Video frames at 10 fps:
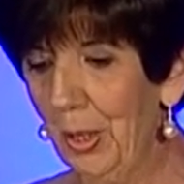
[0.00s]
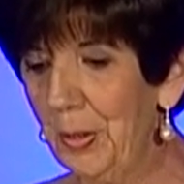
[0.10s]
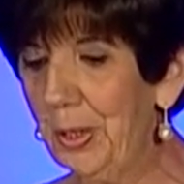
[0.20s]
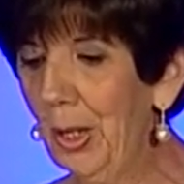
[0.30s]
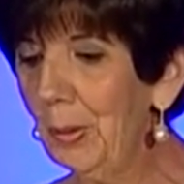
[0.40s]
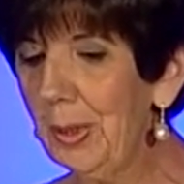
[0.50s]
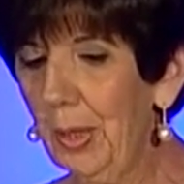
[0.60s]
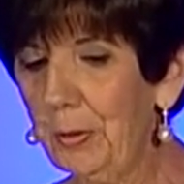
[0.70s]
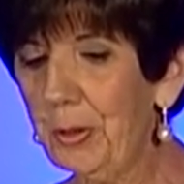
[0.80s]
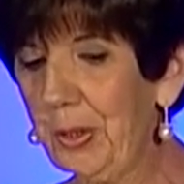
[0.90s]
The only
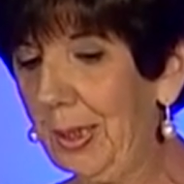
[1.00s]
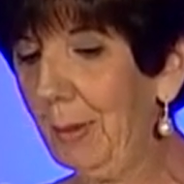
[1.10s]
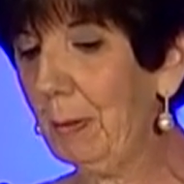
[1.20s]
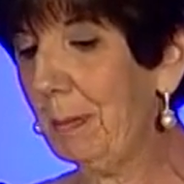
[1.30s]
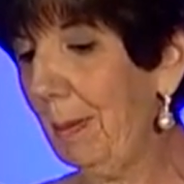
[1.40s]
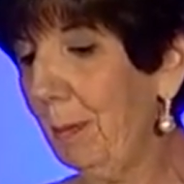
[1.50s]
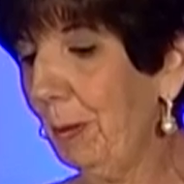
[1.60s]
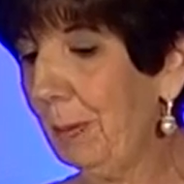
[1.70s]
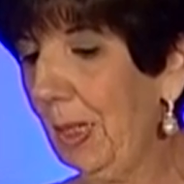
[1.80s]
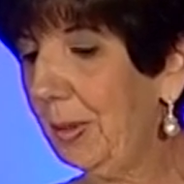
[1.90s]
other thing I remember
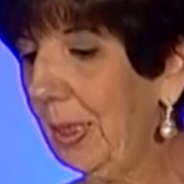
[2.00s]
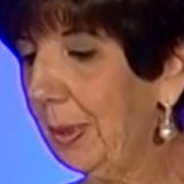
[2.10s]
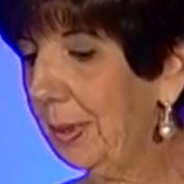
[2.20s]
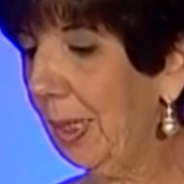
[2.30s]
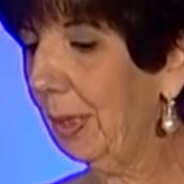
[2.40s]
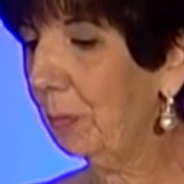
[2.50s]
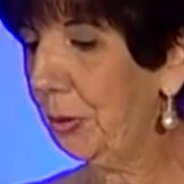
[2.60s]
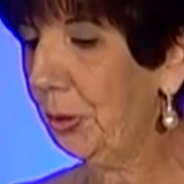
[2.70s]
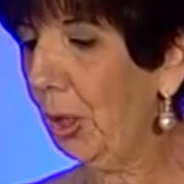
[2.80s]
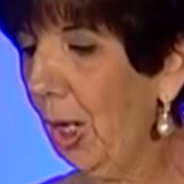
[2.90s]
about that day
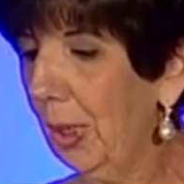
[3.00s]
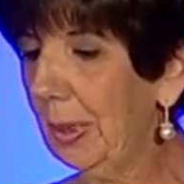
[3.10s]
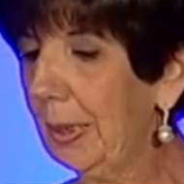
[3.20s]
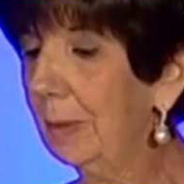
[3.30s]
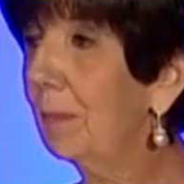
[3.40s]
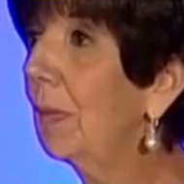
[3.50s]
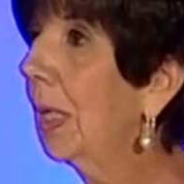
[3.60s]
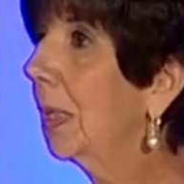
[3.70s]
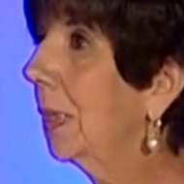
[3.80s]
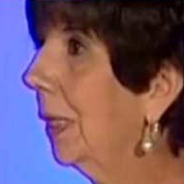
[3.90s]
was calling
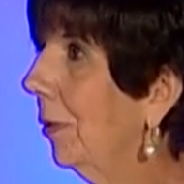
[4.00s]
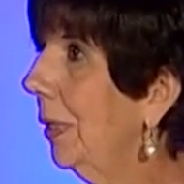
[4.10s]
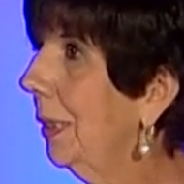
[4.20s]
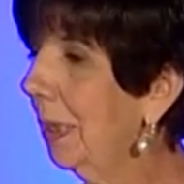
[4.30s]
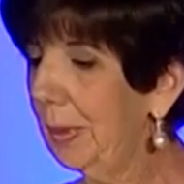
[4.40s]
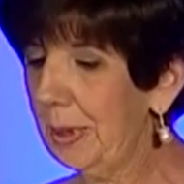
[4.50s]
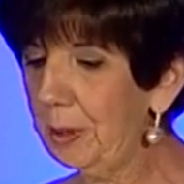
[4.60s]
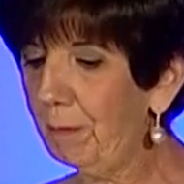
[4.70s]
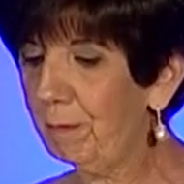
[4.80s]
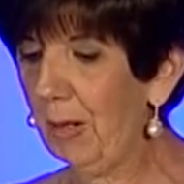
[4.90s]
Larry and
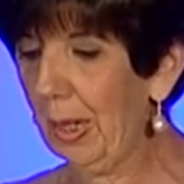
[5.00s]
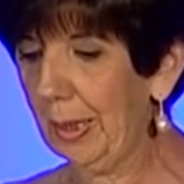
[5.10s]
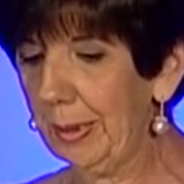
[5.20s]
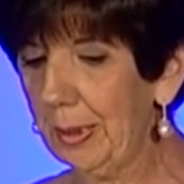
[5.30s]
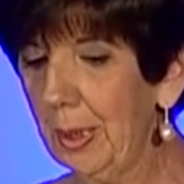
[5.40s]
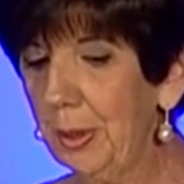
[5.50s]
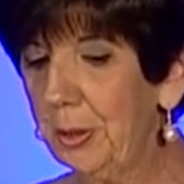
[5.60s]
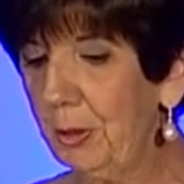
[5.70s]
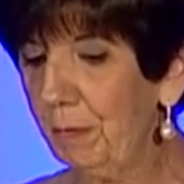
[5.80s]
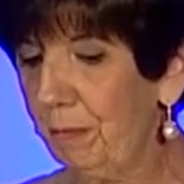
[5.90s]
Elise Fine,
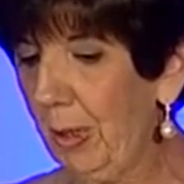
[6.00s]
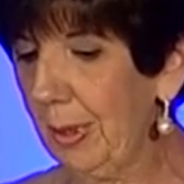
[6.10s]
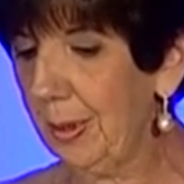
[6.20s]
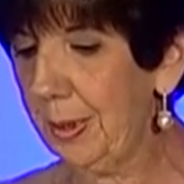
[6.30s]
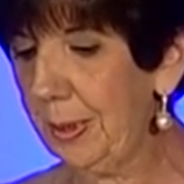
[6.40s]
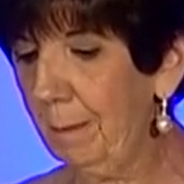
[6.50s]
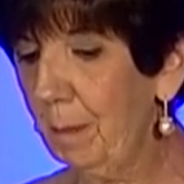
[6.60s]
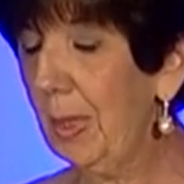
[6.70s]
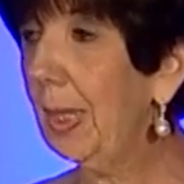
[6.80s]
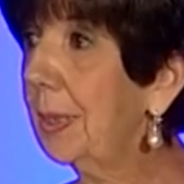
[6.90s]
dear friends,
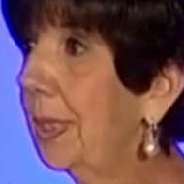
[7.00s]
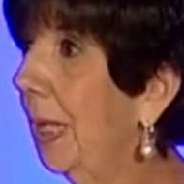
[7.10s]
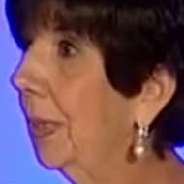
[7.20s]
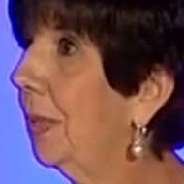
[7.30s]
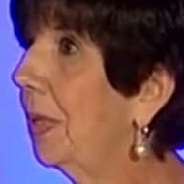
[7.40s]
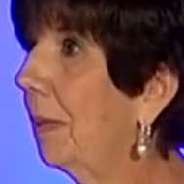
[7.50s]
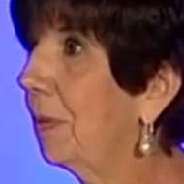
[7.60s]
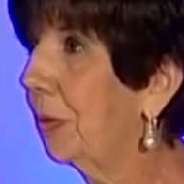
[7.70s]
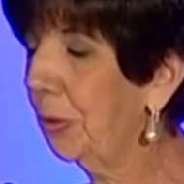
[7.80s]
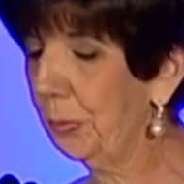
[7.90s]
and telling them
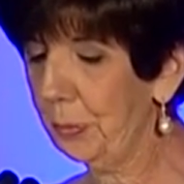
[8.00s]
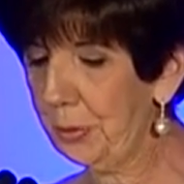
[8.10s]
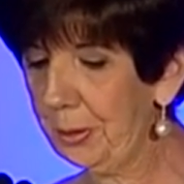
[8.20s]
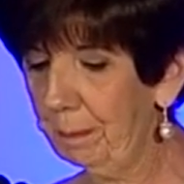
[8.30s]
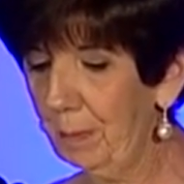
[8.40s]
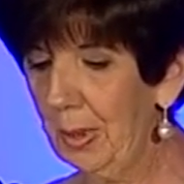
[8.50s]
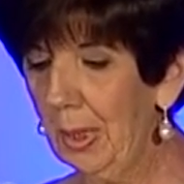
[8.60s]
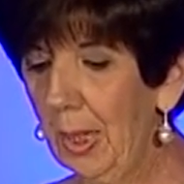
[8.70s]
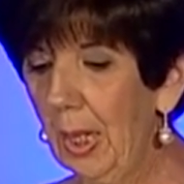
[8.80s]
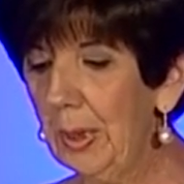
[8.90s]
the news.
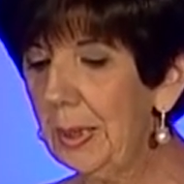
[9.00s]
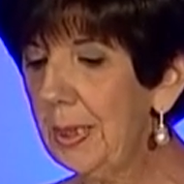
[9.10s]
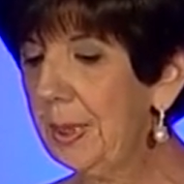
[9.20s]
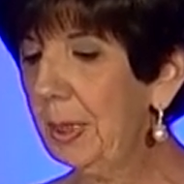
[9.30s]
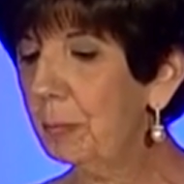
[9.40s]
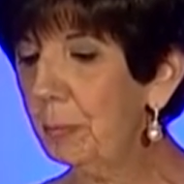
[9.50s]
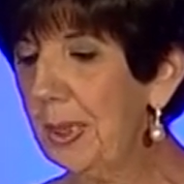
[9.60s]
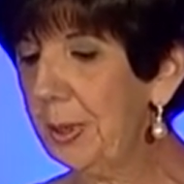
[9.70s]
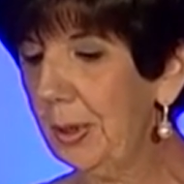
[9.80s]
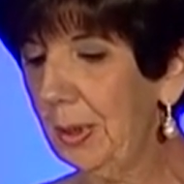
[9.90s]
Elise had
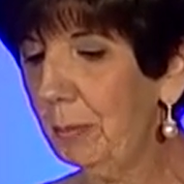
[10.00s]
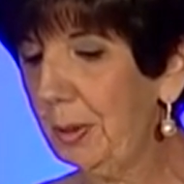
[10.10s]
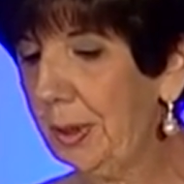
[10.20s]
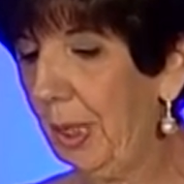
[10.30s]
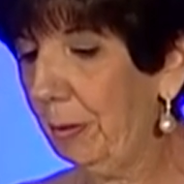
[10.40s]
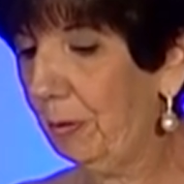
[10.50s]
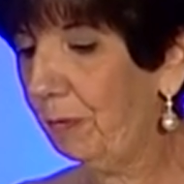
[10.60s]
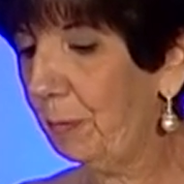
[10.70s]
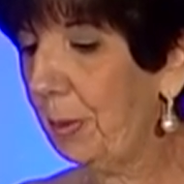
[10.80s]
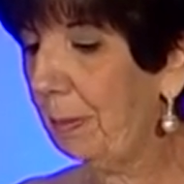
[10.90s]
recently
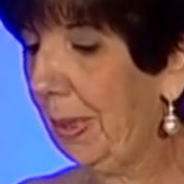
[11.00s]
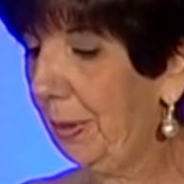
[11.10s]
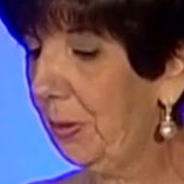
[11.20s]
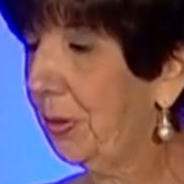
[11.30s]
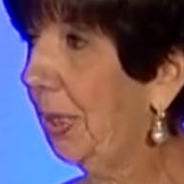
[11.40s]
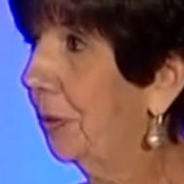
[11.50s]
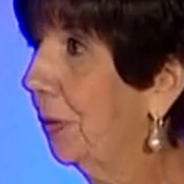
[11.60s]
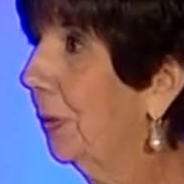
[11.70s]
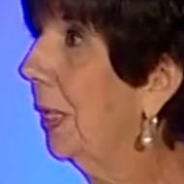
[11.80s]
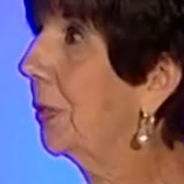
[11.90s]
retired from the medical
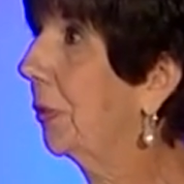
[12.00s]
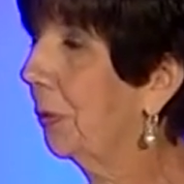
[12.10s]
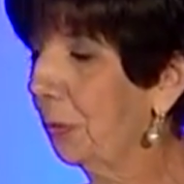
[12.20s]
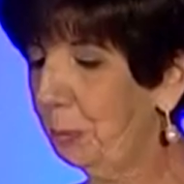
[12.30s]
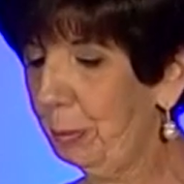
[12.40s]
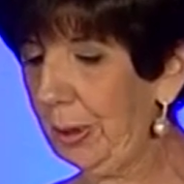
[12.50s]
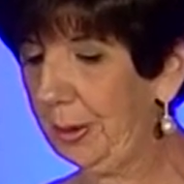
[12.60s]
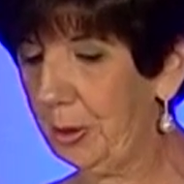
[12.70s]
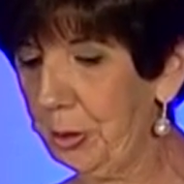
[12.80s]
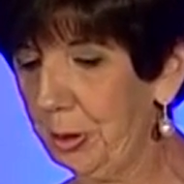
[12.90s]
center as a nurse
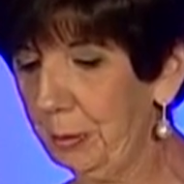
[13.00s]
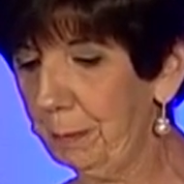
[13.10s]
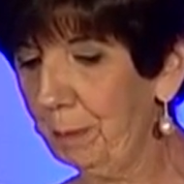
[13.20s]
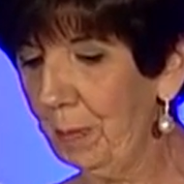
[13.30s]
practitioner.